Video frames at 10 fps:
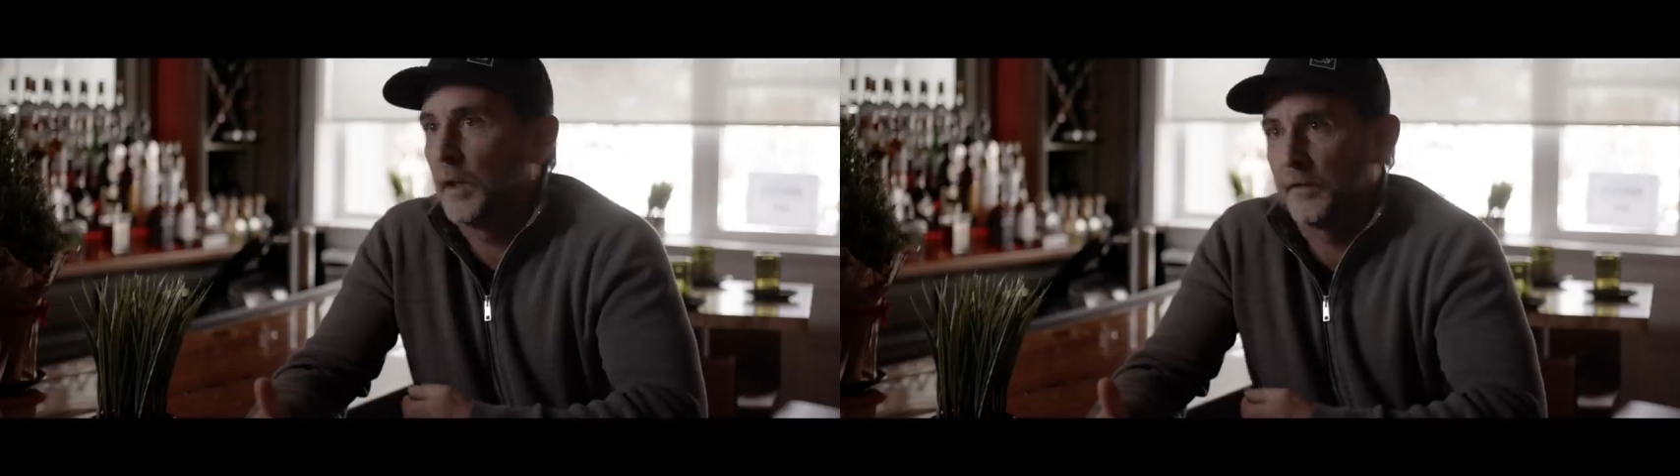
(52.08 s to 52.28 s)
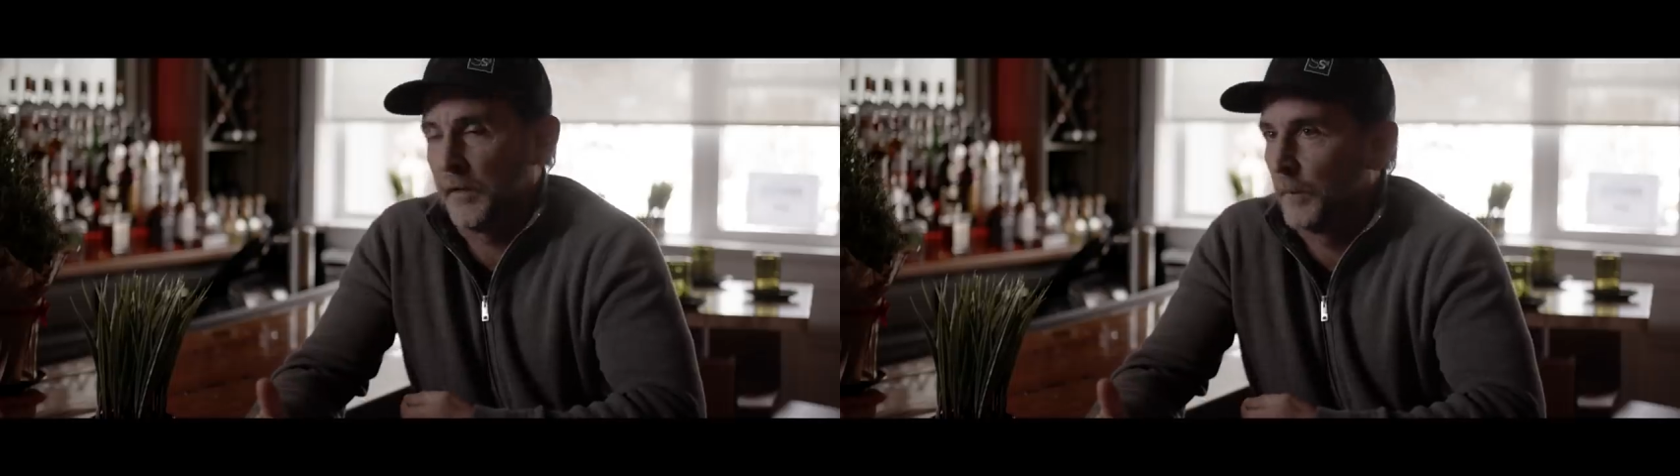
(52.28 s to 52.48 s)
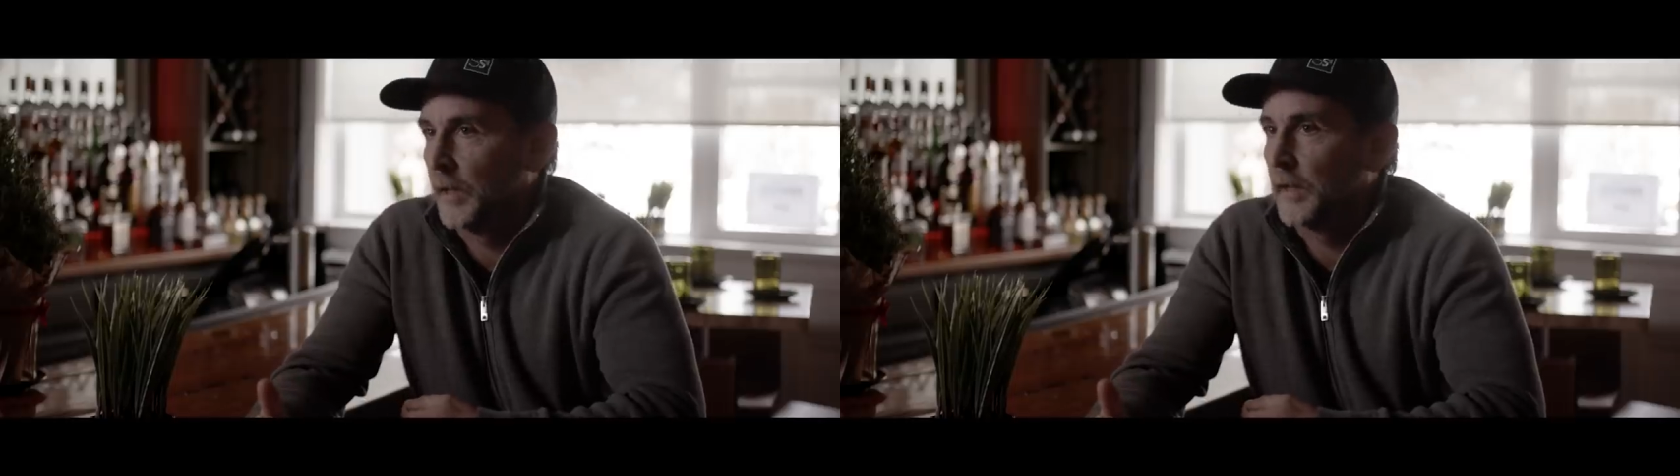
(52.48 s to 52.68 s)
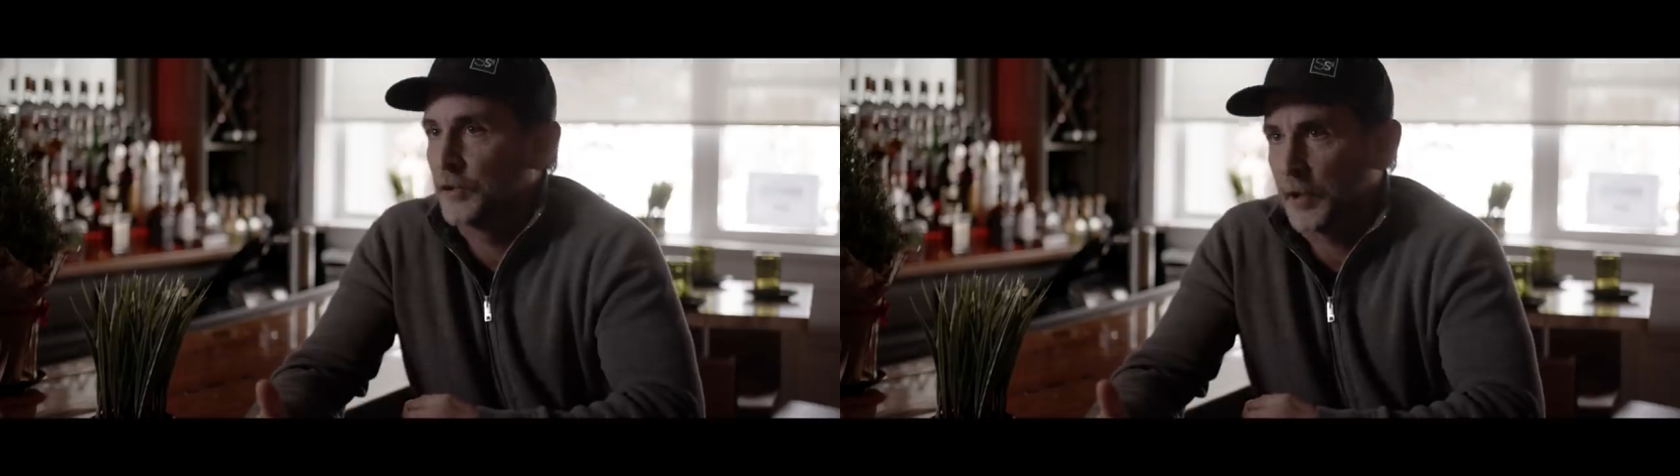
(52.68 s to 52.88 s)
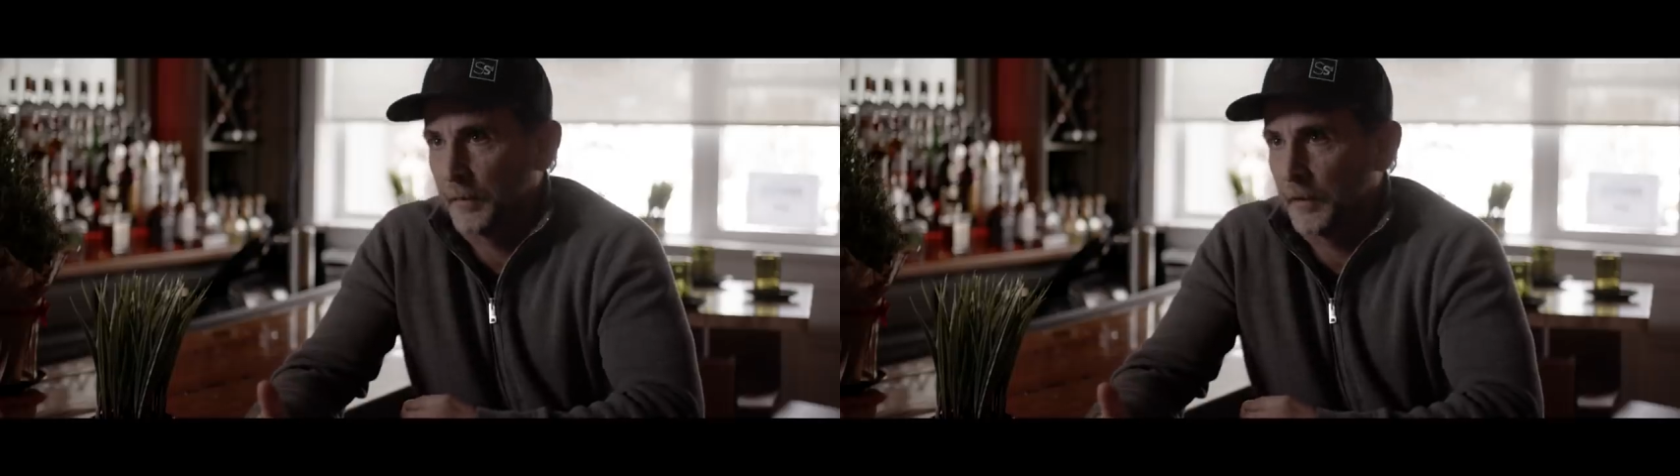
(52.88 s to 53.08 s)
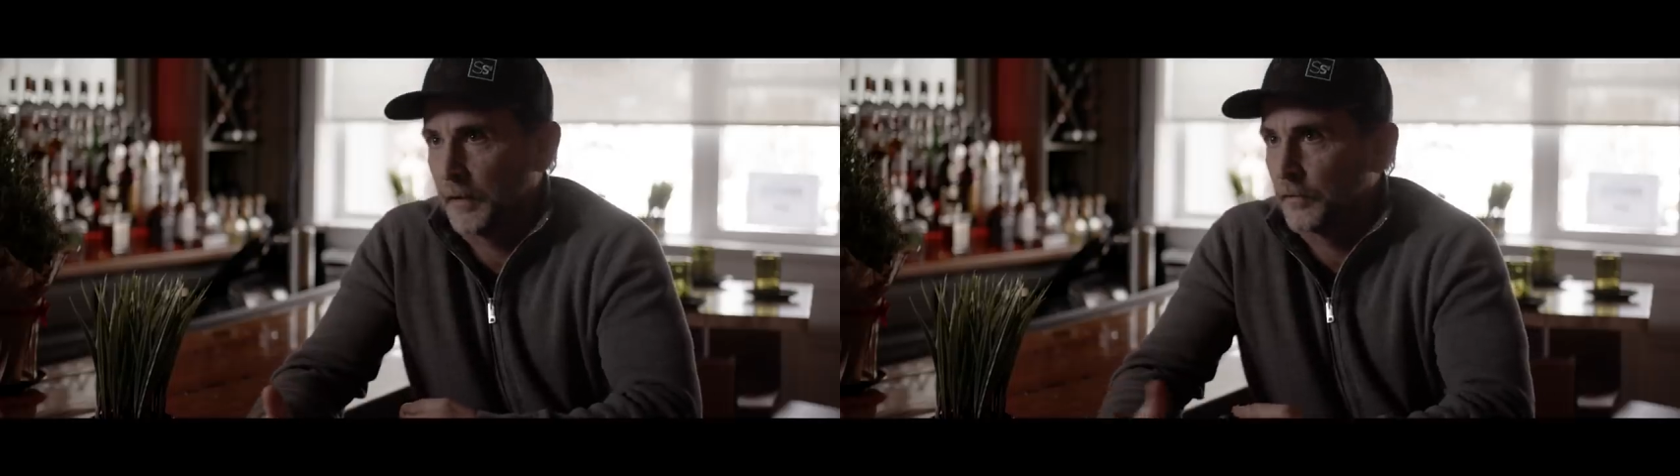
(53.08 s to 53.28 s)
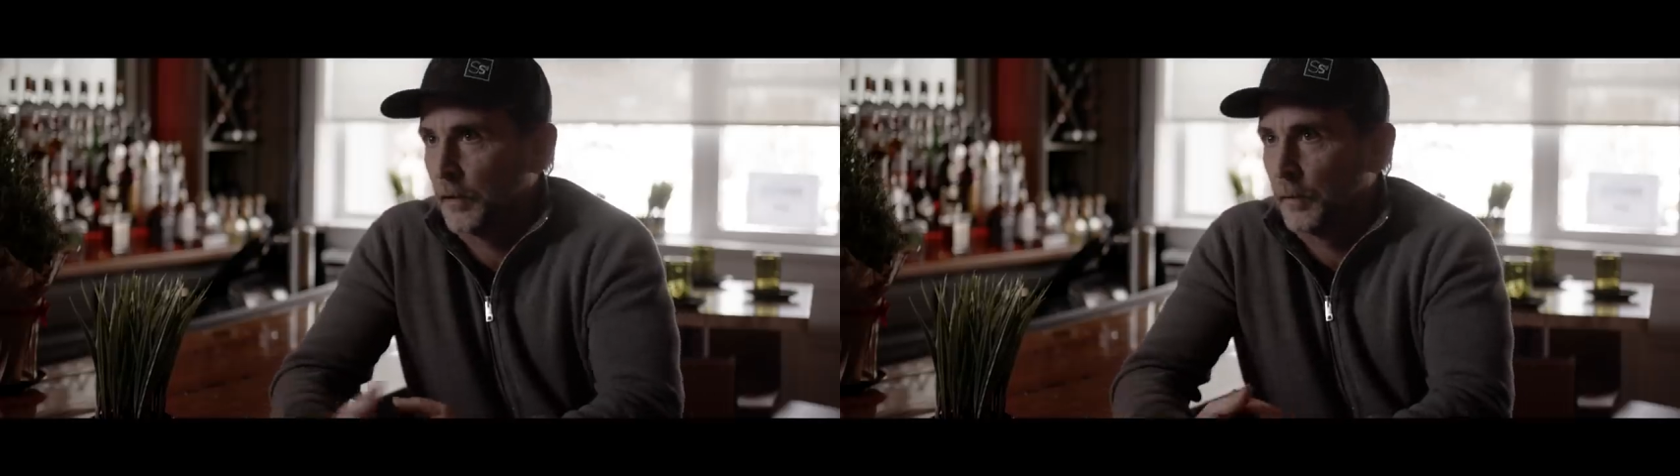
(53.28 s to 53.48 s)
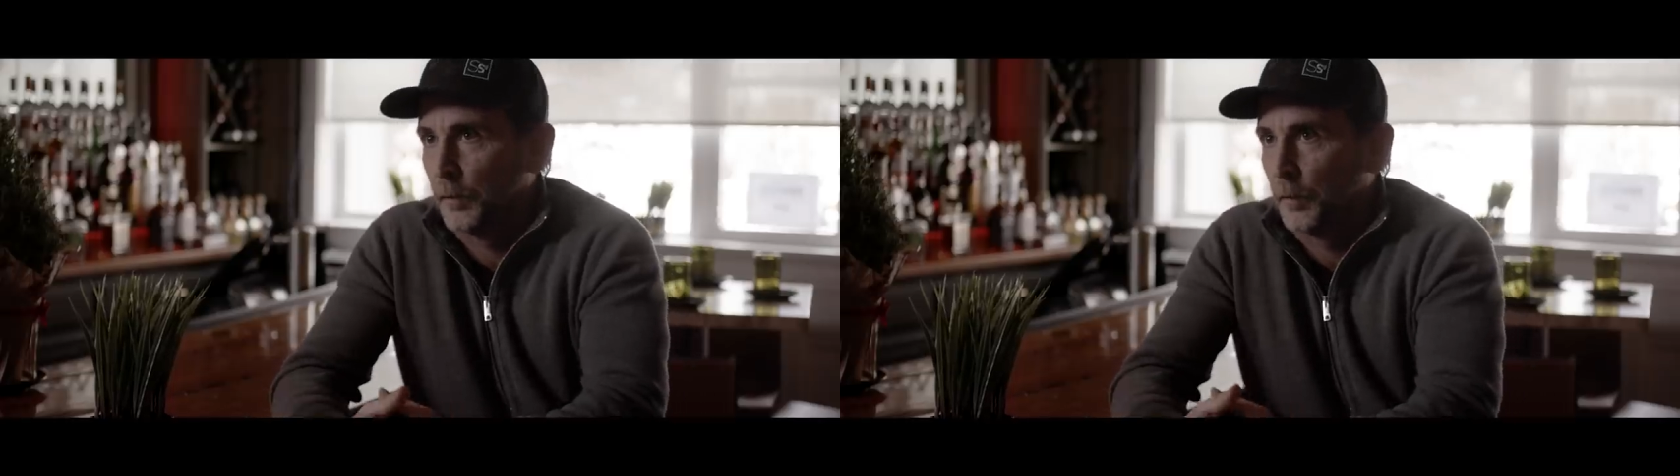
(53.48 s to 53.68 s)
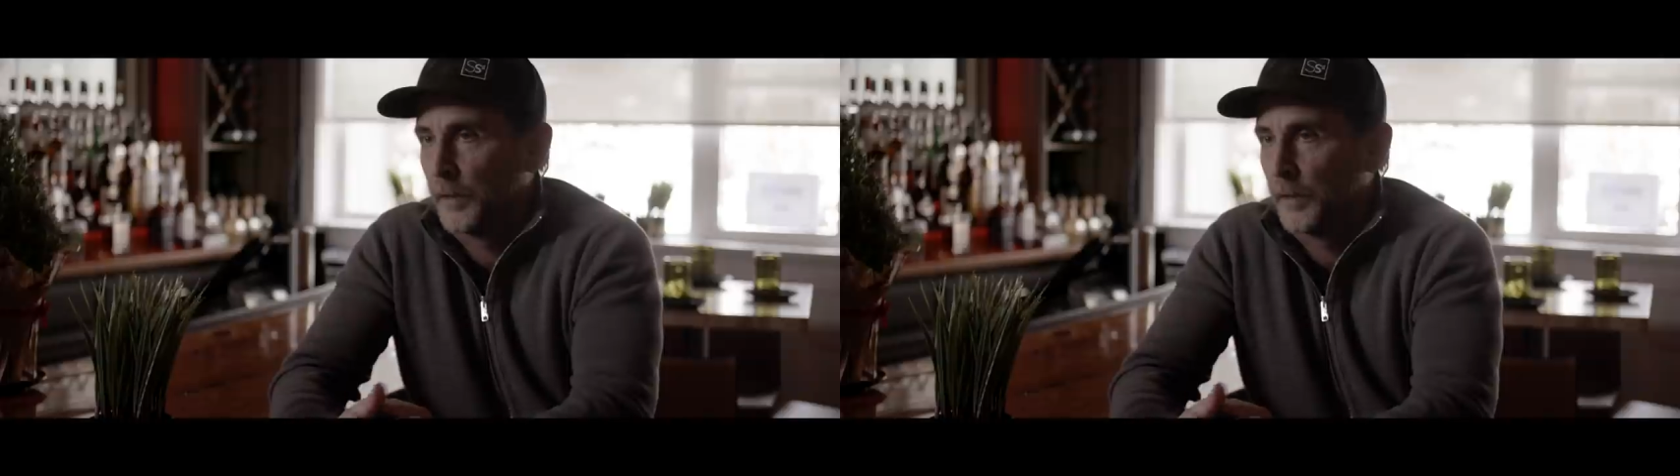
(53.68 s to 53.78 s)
somebody in jeopardy, so